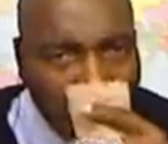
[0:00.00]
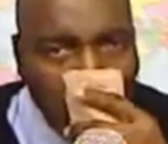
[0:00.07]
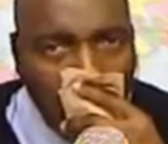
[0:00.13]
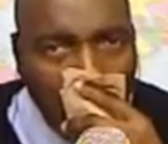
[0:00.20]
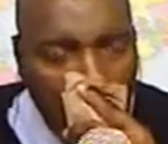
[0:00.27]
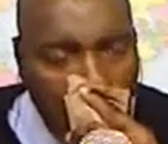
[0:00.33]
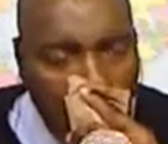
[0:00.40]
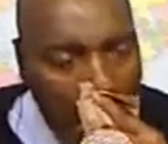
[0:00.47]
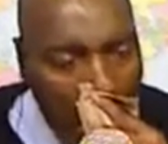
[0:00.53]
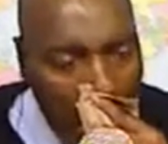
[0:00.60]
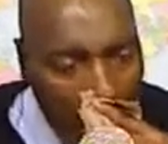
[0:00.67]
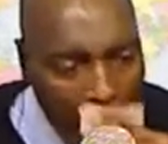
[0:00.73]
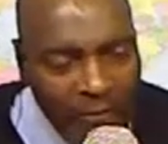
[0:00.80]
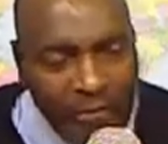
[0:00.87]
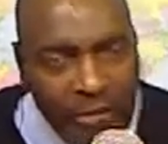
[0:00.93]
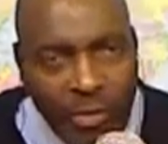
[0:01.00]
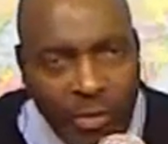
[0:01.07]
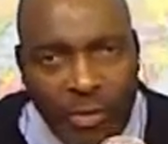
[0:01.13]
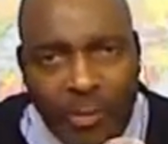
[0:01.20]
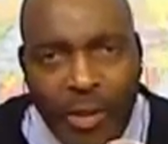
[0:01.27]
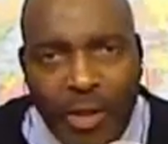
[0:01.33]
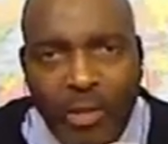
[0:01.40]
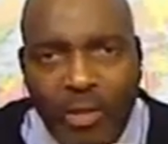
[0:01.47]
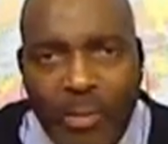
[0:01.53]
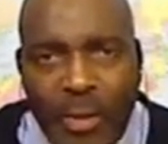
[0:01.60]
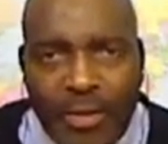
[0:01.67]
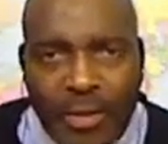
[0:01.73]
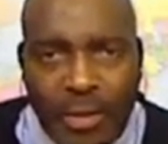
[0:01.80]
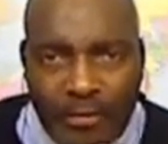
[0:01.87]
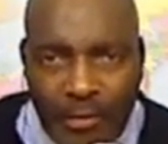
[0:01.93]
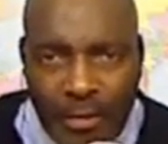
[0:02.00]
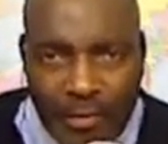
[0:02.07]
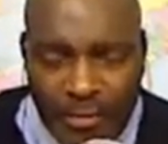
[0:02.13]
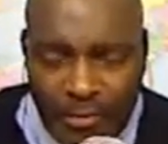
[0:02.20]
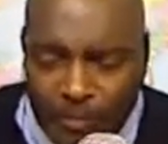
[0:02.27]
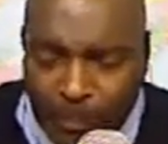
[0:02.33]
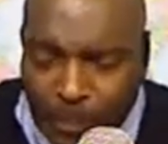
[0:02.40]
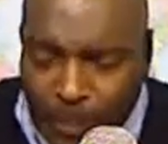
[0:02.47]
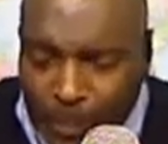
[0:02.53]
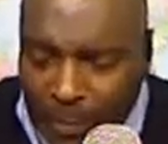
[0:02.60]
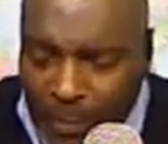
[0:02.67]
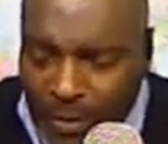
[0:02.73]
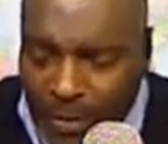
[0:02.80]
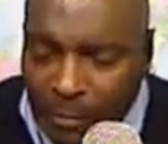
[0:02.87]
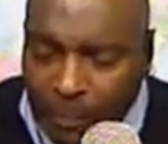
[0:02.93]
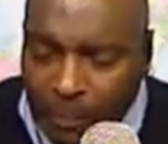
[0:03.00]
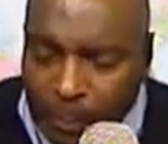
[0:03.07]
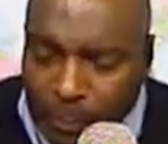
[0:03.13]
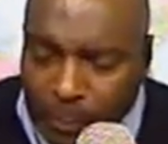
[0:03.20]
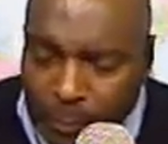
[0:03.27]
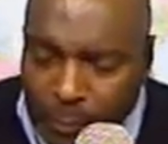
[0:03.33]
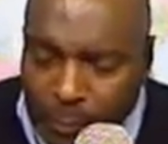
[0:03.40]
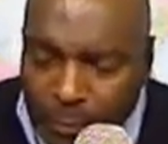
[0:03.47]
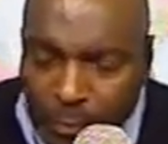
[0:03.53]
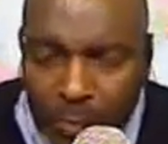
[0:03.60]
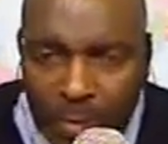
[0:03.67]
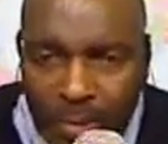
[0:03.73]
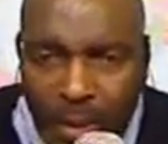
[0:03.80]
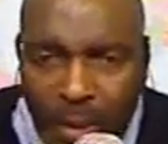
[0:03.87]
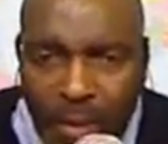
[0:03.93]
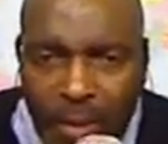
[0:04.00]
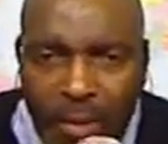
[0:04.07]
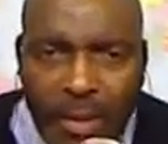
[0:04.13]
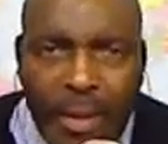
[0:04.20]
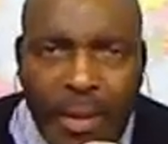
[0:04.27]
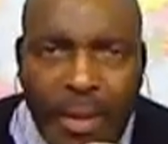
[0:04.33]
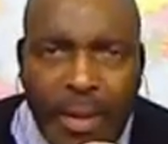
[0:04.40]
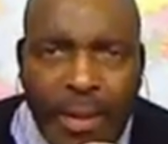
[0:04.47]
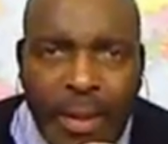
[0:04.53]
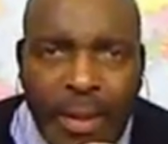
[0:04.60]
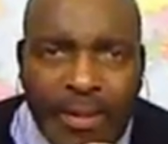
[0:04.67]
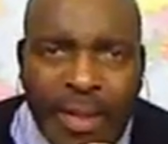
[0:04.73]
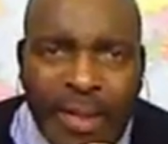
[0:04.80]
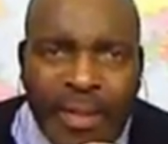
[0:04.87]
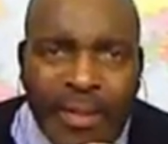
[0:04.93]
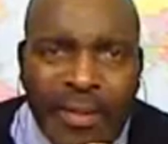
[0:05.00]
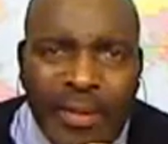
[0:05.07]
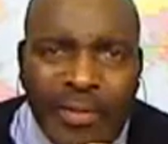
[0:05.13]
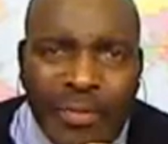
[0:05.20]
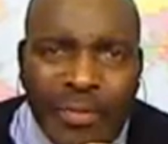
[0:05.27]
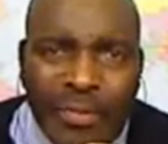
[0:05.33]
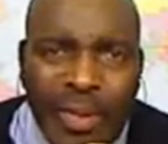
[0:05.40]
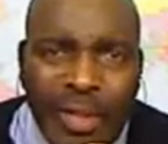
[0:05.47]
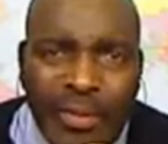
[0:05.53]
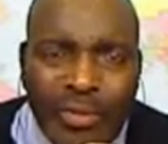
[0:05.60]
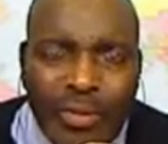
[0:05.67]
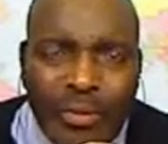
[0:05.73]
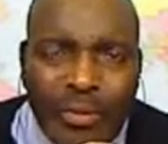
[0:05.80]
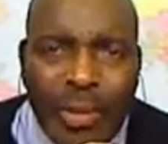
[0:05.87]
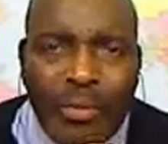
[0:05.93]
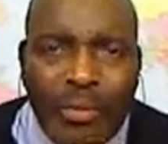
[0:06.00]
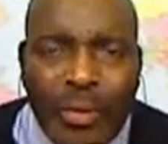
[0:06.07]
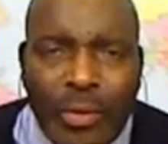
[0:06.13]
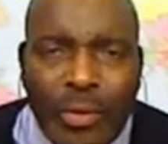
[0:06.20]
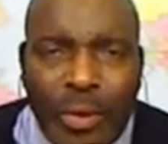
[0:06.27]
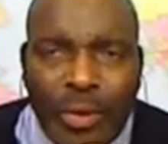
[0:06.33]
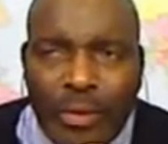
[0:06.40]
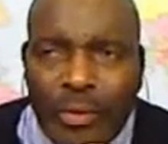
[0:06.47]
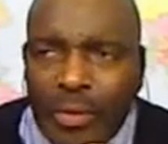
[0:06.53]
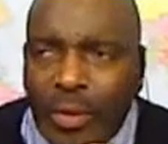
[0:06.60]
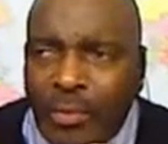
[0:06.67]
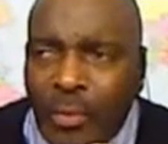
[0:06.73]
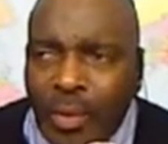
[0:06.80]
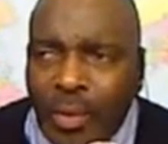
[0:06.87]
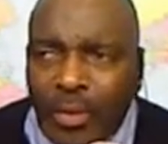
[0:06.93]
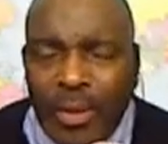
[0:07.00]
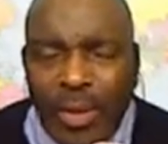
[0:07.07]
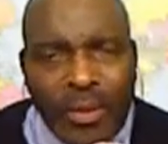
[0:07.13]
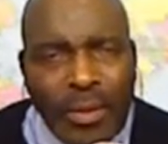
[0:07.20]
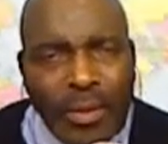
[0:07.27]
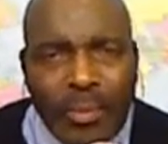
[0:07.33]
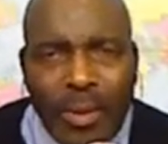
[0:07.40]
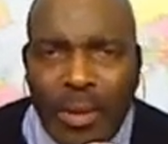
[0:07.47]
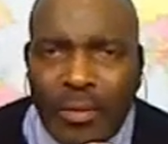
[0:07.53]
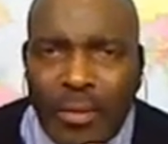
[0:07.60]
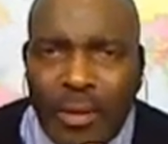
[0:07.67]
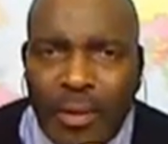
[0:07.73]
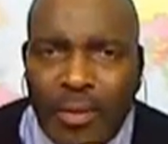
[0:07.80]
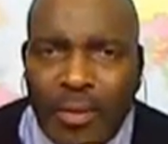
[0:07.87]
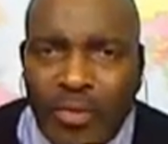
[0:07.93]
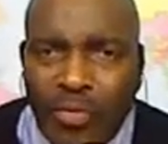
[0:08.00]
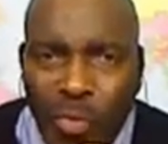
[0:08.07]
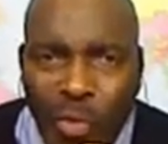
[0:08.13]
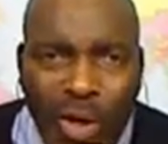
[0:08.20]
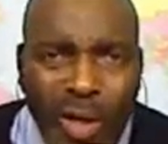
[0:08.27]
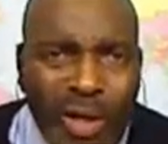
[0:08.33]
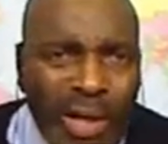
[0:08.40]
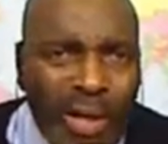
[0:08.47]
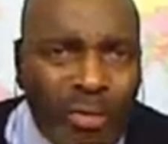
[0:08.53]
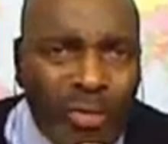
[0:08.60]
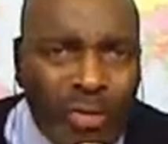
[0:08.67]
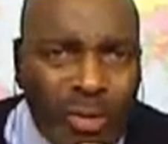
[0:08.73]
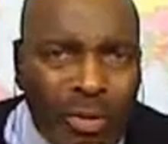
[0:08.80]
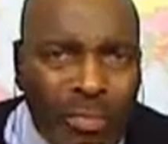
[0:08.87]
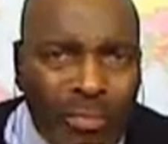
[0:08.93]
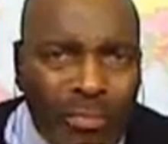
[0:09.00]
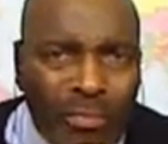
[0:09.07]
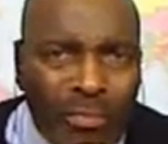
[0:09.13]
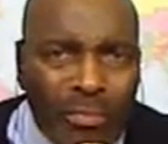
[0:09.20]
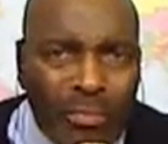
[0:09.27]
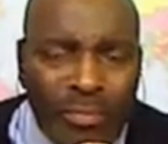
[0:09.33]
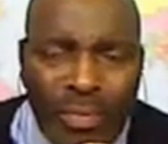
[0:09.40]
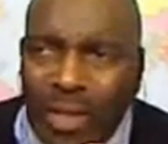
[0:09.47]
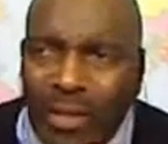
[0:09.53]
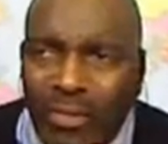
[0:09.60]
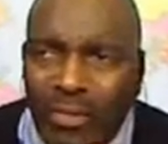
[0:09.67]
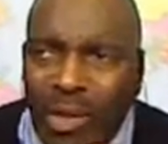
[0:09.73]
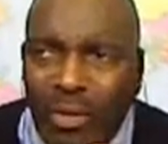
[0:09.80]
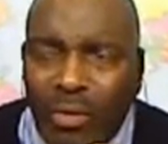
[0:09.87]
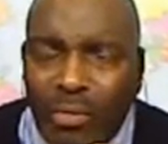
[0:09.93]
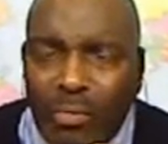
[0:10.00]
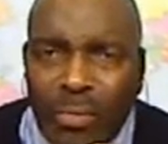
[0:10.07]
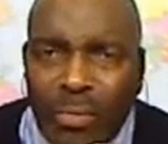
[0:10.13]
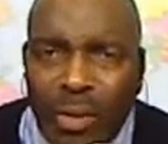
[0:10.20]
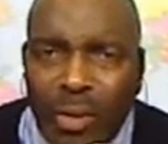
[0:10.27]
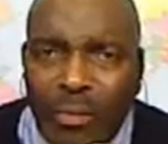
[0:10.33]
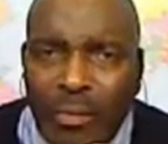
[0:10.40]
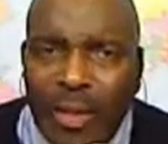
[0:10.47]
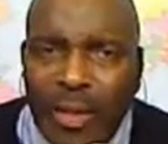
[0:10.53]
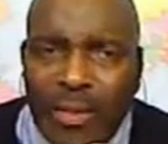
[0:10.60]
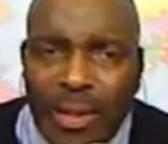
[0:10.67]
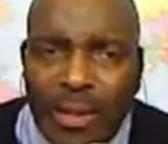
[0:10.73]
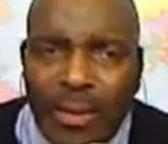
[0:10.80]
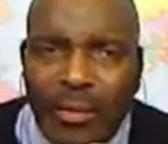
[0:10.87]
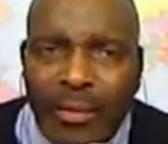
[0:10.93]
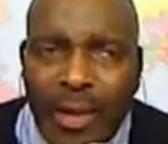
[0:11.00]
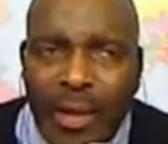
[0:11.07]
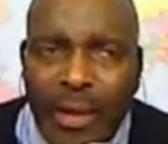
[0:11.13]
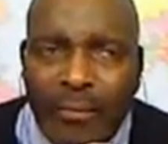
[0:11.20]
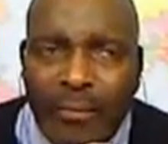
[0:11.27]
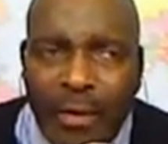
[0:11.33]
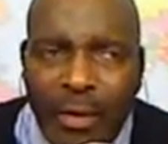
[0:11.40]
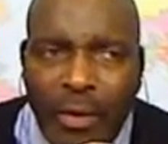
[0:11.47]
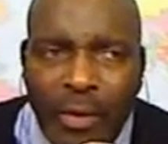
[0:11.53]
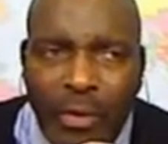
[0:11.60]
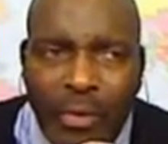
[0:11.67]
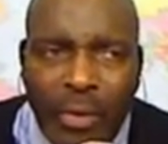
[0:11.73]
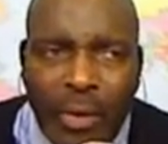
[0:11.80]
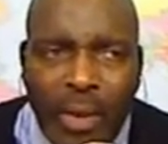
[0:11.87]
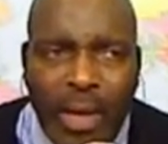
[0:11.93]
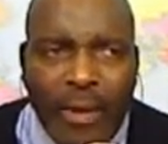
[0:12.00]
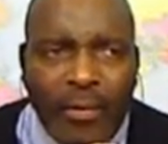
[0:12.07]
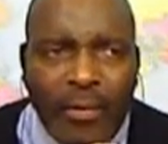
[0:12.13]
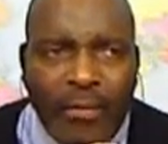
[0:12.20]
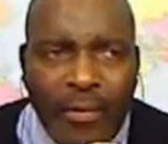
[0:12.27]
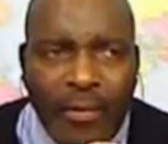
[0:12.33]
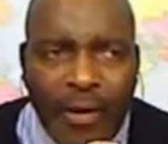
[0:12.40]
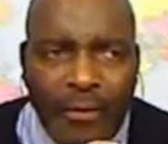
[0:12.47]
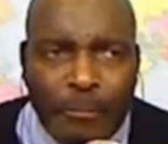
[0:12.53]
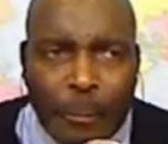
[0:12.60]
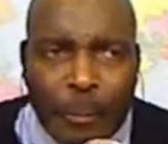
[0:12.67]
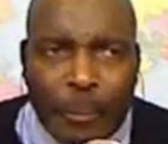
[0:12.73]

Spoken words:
Phil's one of my old MIT friends. So, and that's kind of the true nature. So whether or not these politicians walk out on him, I don't know, because I don't have a whole lot of